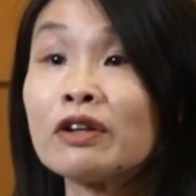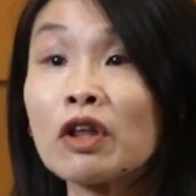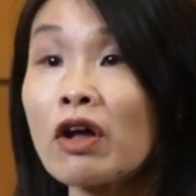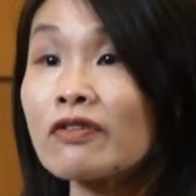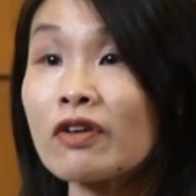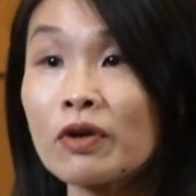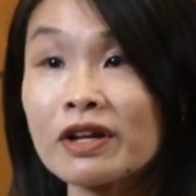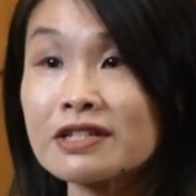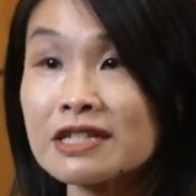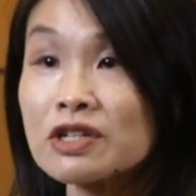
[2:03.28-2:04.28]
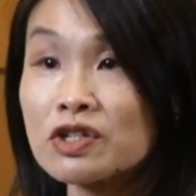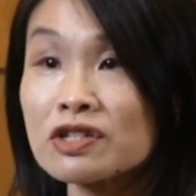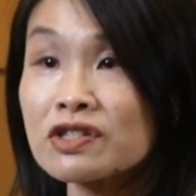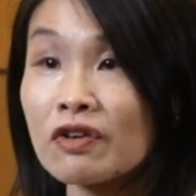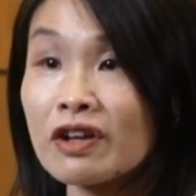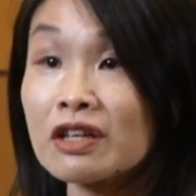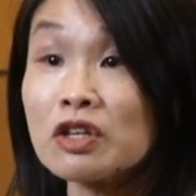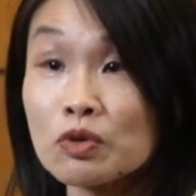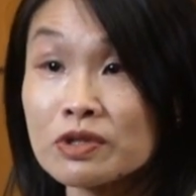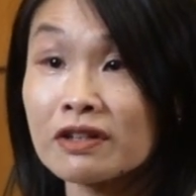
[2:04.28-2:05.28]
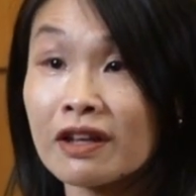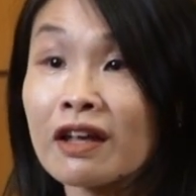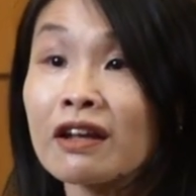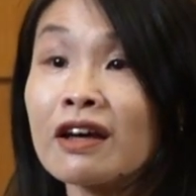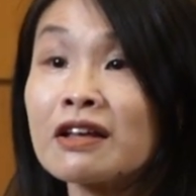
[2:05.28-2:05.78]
a lot of organizations are already using that.